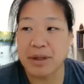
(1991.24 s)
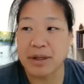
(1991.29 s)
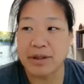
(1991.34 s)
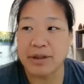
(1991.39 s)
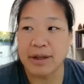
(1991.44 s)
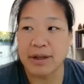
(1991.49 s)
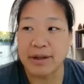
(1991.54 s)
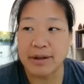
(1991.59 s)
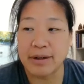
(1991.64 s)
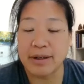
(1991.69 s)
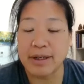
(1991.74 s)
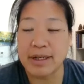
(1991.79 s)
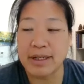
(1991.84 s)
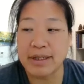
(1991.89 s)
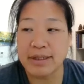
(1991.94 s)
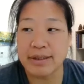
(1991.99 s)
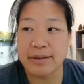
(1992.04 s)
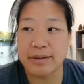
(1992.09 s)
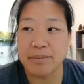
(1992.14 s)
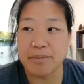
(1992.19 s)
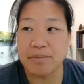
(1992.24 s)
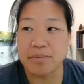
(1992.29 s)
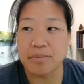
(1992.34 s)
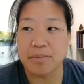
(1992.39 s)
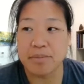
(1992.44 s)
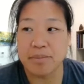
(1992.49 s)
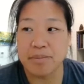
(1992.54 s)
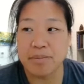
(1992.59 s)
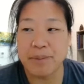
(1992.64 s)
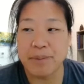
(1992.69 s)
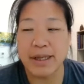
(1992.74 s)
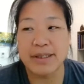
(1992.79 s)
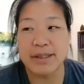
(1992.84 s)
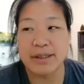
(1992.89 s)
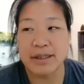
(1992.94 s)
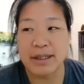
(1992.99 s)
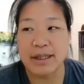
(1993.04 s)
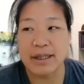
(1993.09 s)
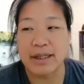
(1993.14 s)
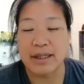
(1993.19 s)
there is
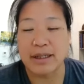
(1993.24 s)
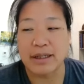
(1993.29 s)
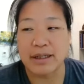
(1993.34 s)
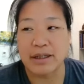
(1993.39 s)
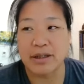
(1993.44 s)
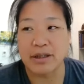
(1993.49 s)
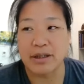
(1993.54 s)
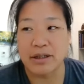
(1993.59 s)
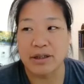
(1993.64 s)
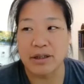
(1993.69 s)
basically,